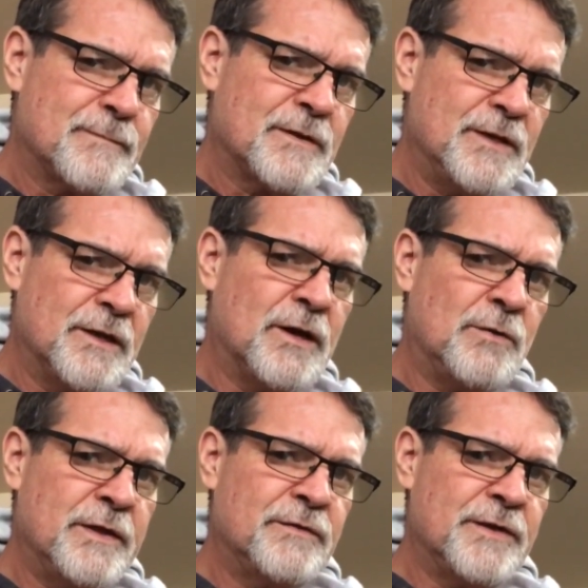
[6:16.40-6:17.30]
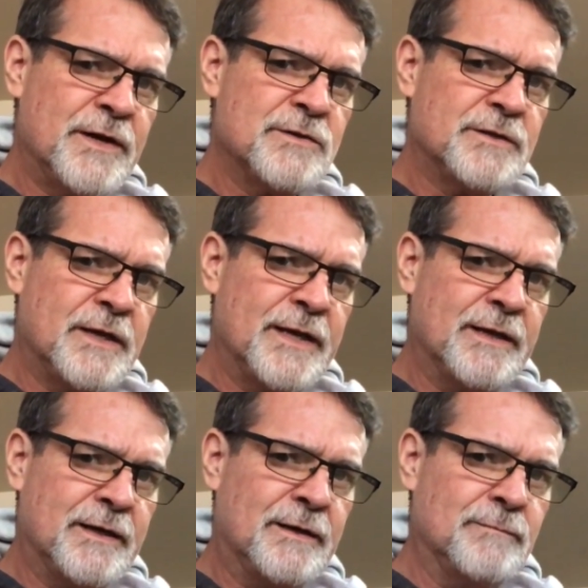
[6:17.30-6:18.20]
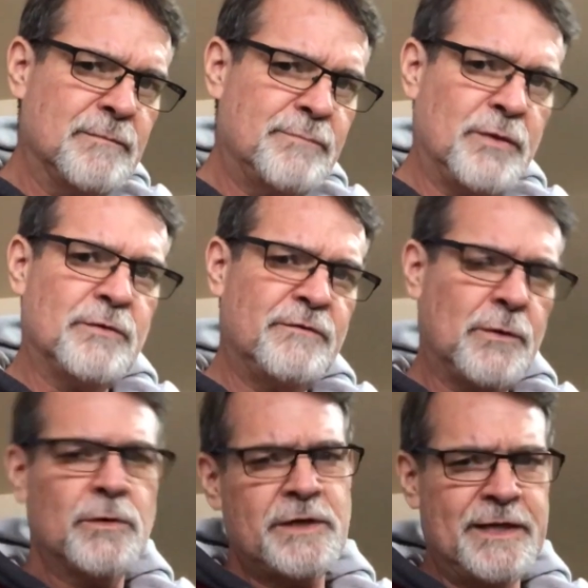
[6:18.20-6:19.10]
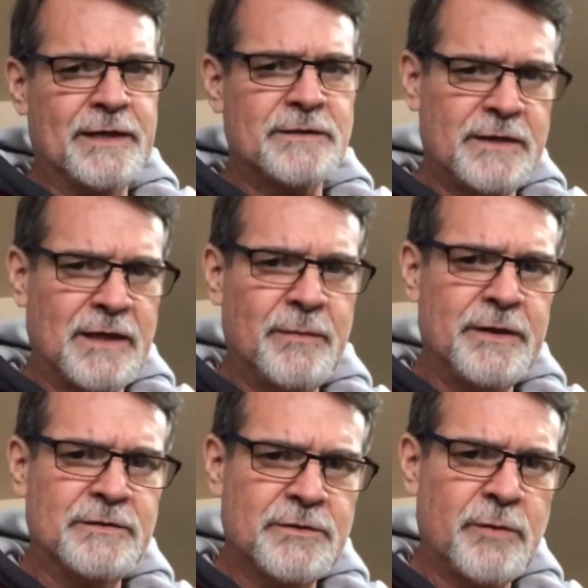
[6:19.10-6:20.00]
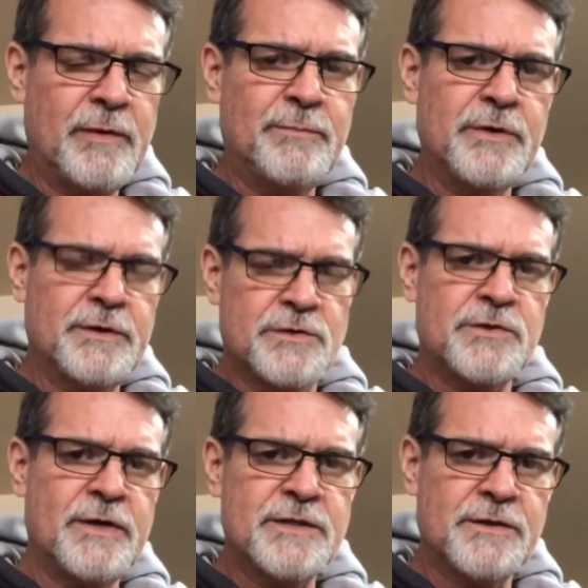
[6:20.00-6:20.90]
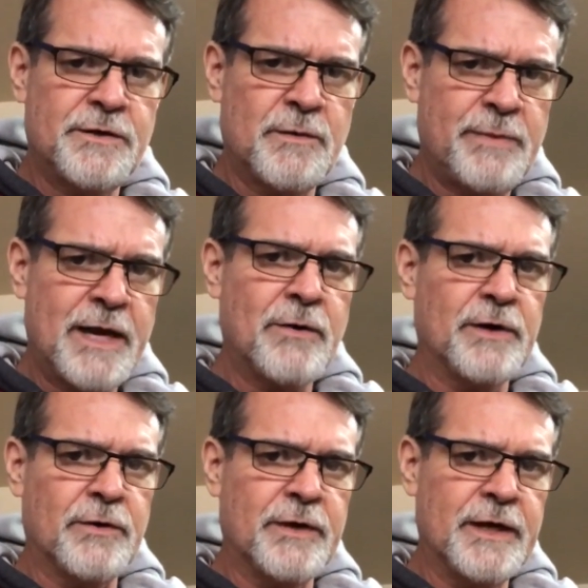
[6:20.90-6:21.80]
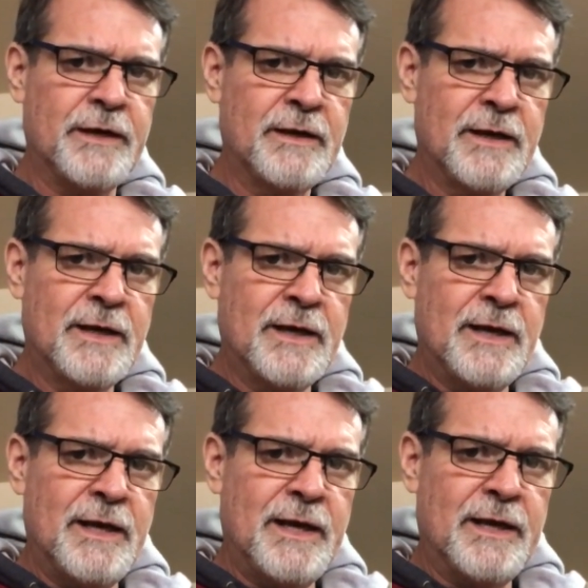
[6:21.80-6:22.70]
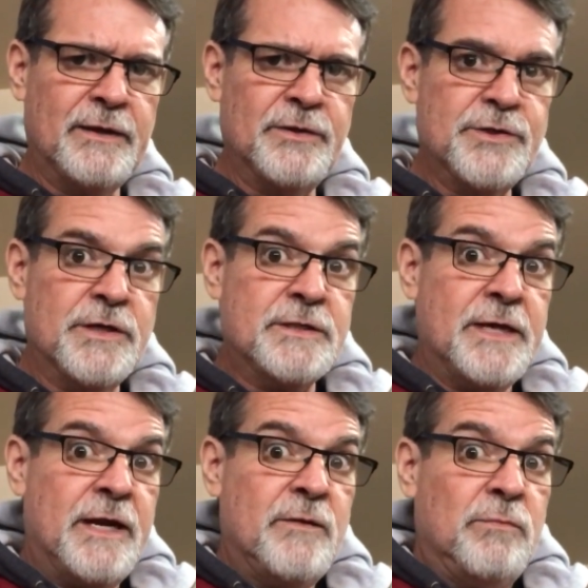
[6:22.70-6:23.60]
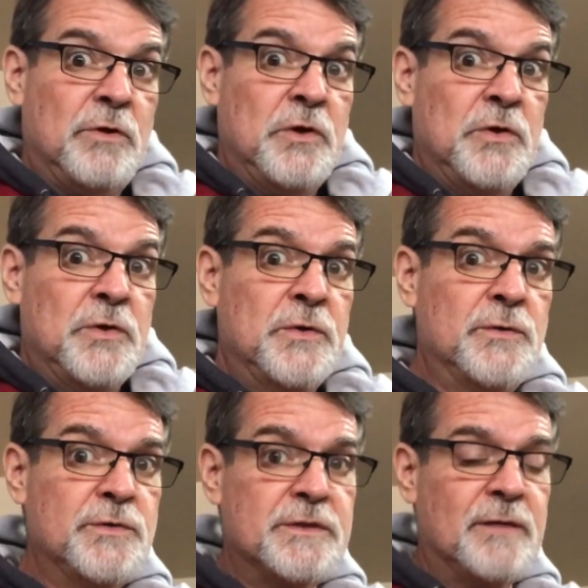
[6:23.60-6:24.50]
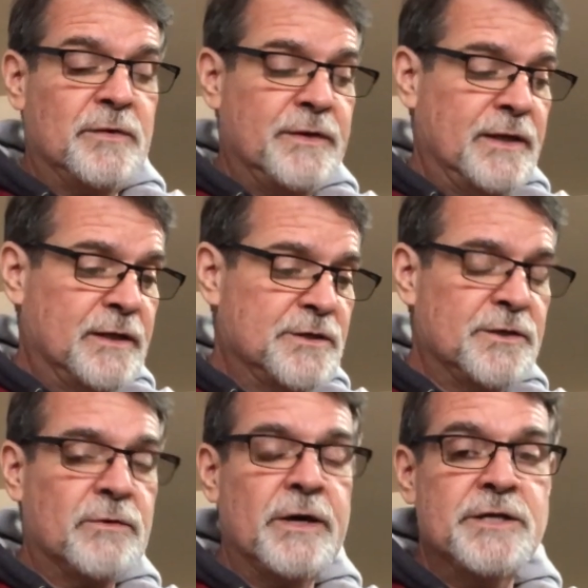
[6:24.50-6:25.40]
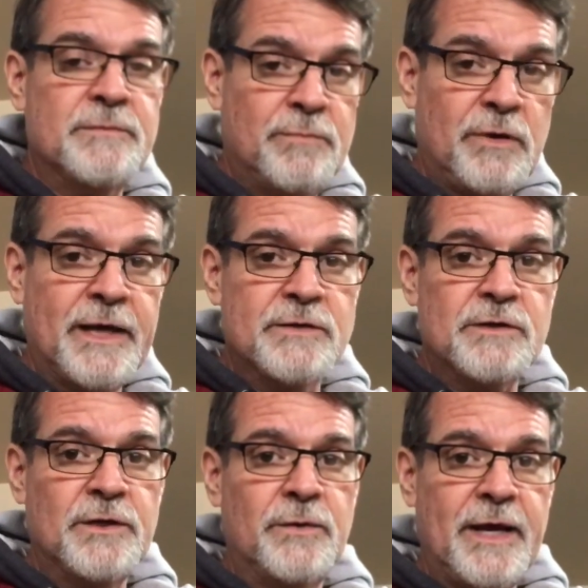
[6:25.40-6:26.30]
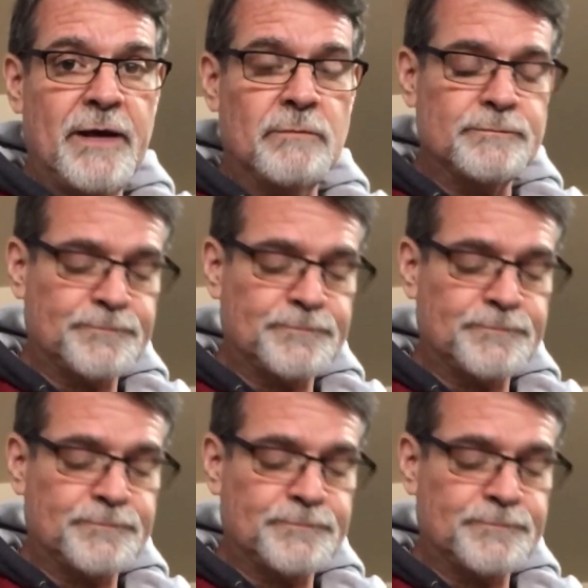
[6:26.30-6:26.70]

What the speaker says: You know that there's a polar vortex coming and it's going to be putting a stress on your power grid. And just out of the blue, some of the generation plants go down.